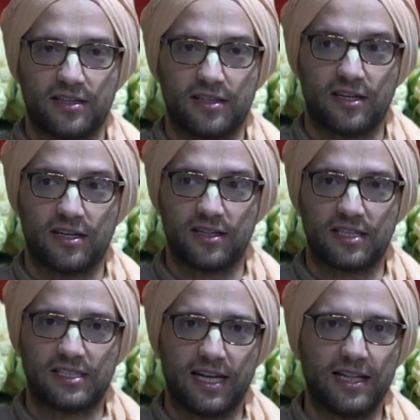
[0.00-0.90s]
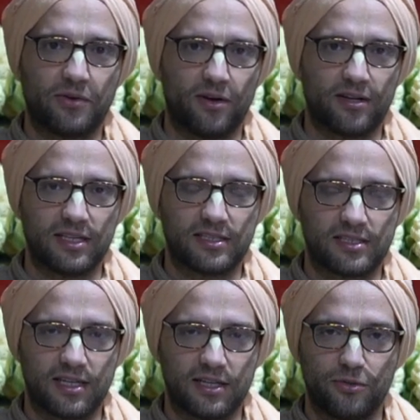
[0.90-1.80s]
the, the saintly
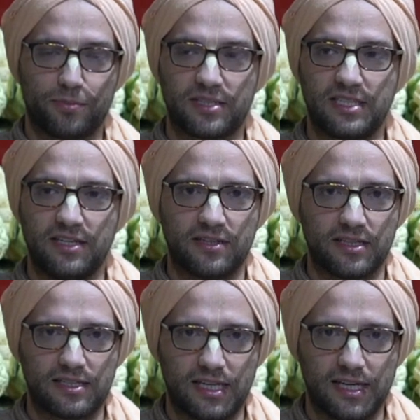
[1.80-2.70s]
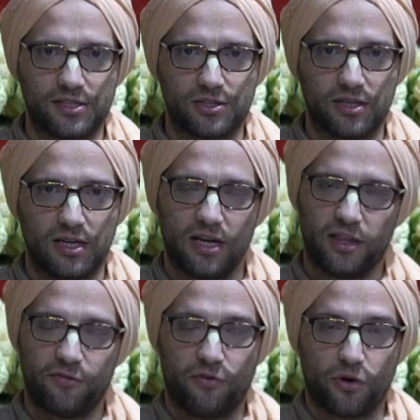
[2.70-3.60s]
qualities that you perceived in the sage.
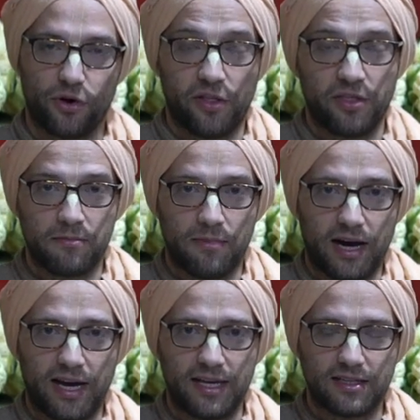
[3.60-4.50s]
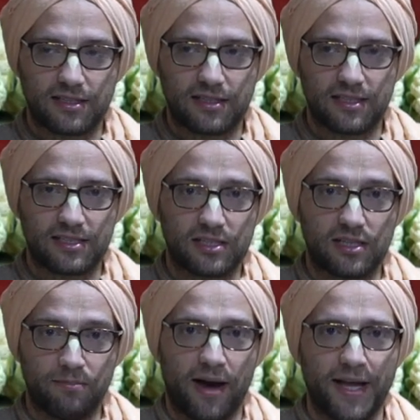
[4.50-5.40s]
Therefore, the mind, this is
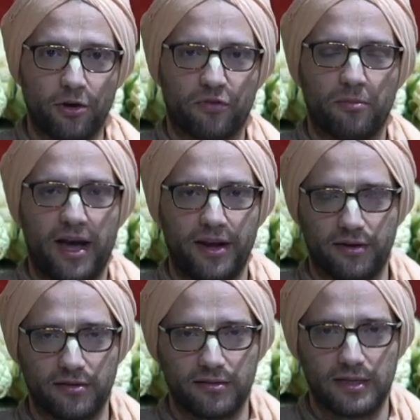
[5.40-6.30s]
mind over matter